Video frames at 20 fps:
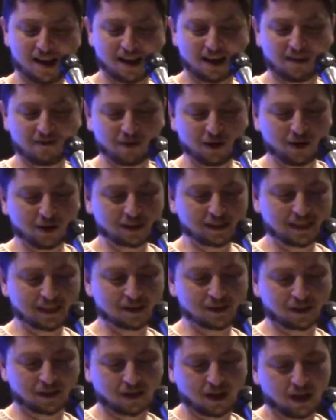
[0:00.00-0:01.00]
Give me your
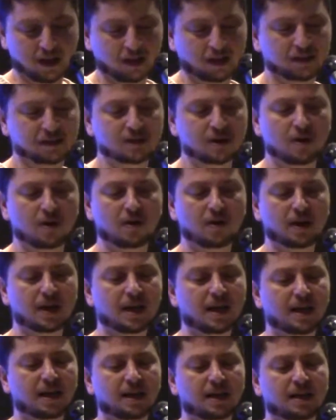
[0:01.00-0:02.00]
attention. So
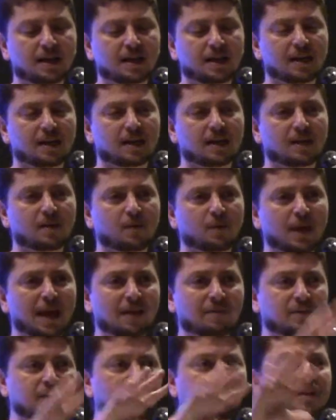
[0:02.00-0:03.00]
we
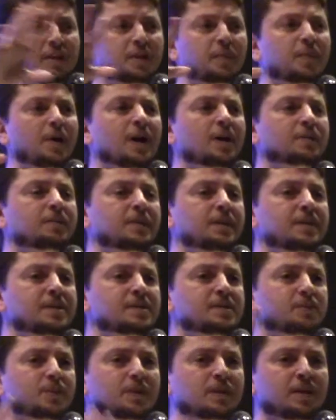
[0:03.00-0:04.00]
have different
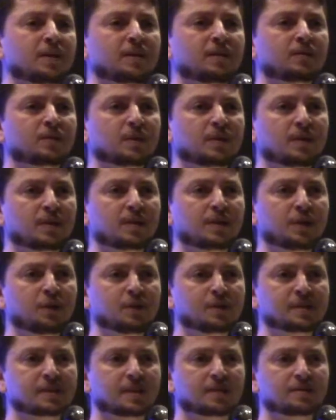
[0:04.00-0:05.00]
departments within the
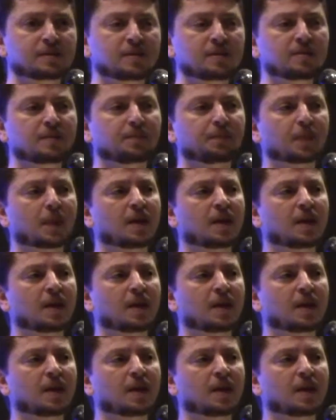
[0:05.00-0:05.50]
youth center.